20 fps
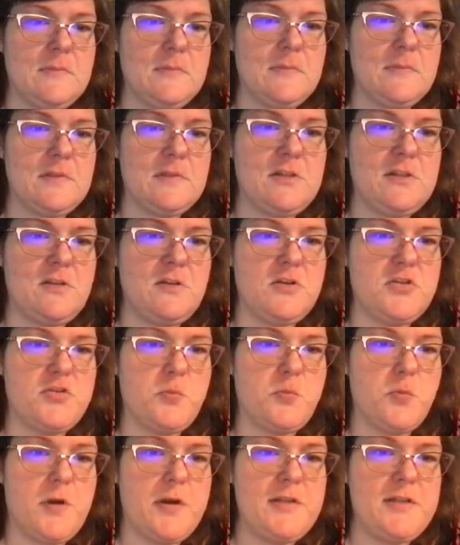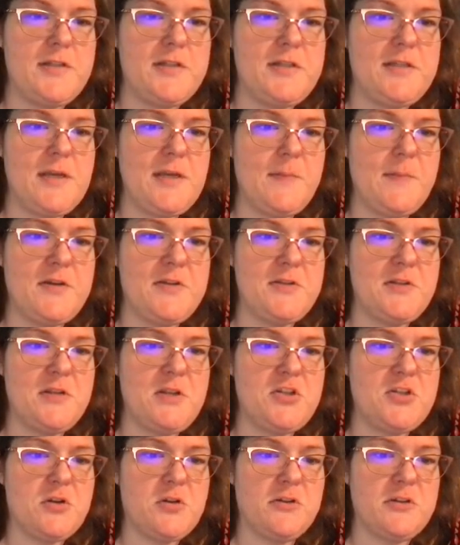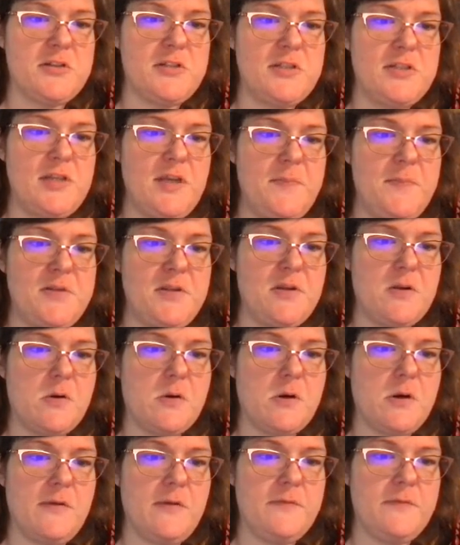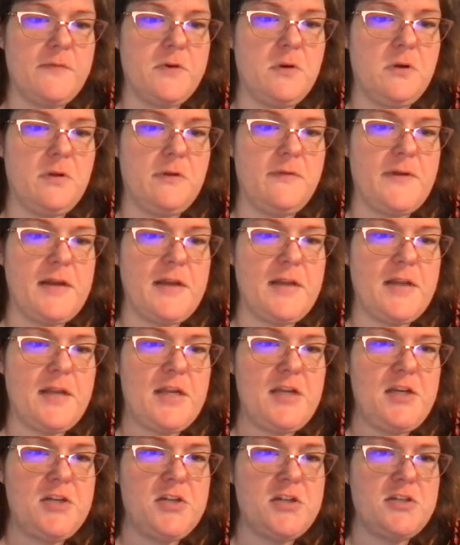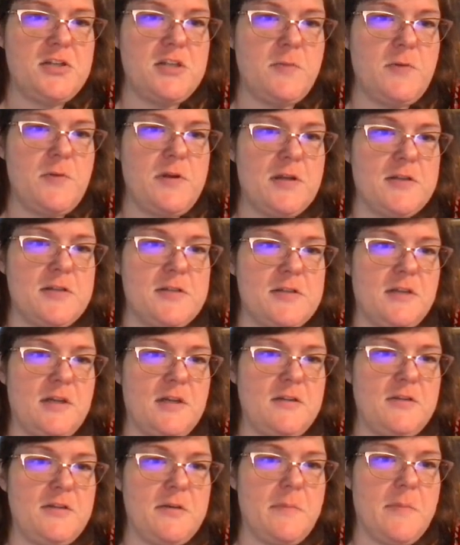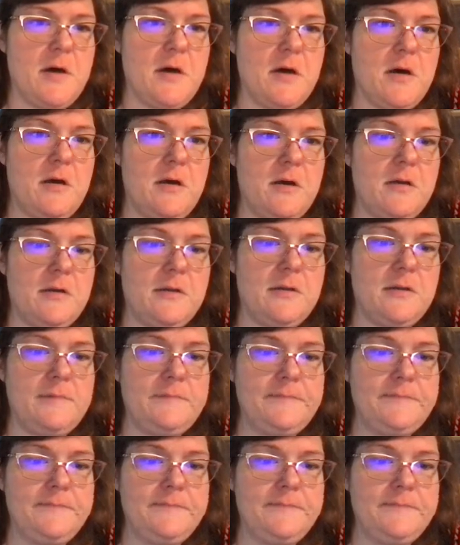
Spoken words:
So there's one tip. These are all the tips that are on frugal vacations. Then we can select them all.